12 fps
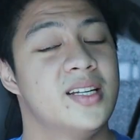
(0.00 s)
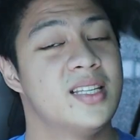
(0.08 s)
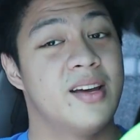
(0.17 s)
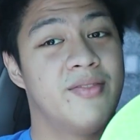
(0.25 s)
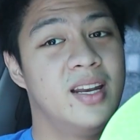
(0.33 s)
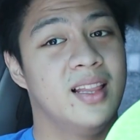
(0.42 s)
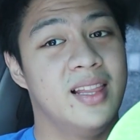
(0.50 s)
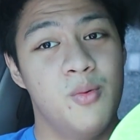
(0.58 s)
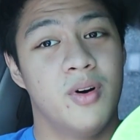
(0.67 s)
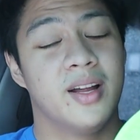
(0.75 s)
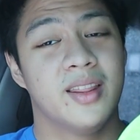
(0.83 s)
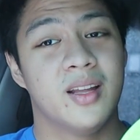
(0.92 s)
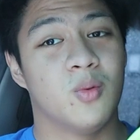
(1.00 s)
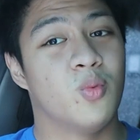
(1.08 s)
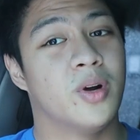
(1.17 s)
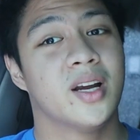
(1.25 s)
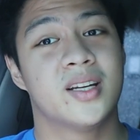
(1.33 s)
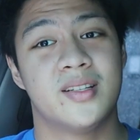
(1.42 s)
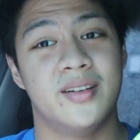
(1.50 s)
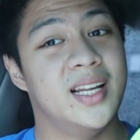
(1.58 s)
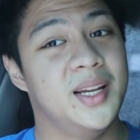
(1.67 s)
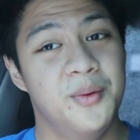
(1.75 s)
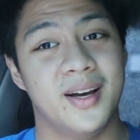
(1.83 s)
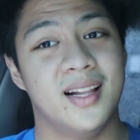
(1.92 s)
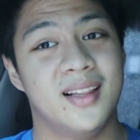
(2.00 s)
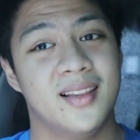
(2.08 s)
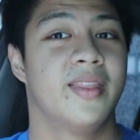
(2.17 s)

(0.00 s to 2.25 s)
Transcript: is definitely one that works really well.